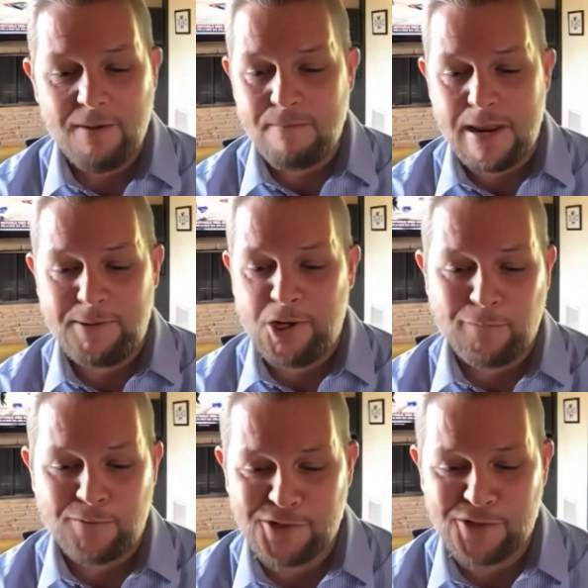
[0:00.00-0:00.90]
maybe
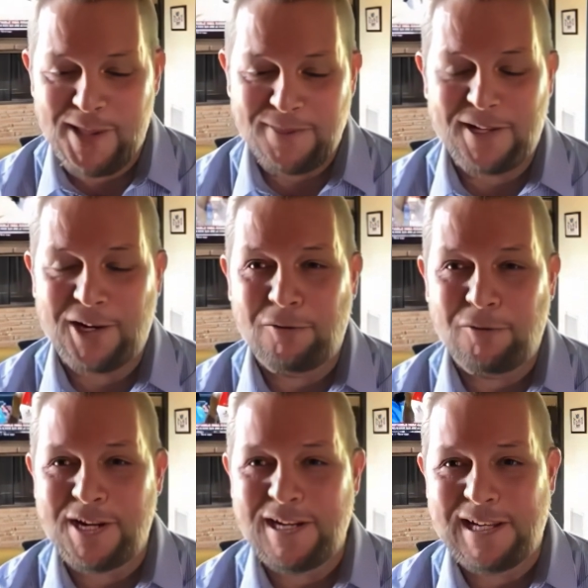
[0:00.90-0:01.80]
overspent that are
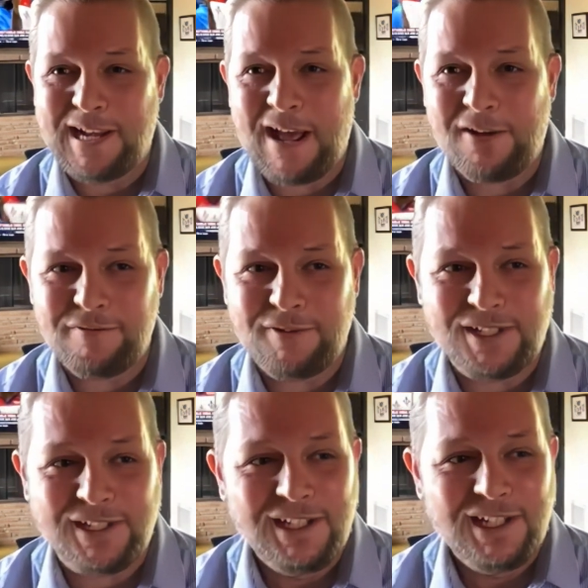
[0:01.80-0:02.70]
ready to get out of
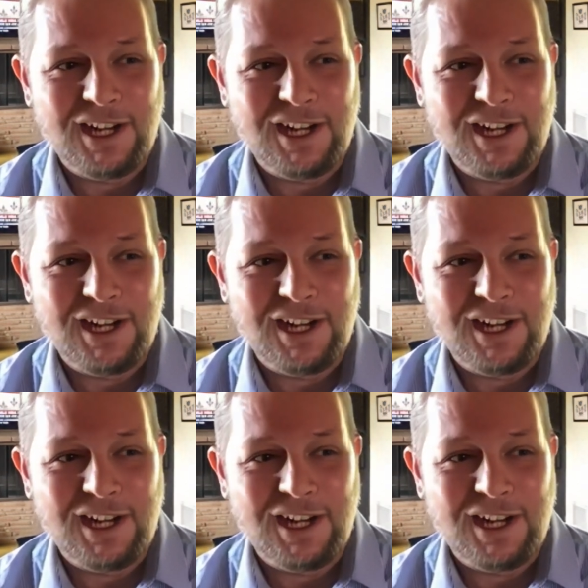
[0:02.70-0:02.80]
it,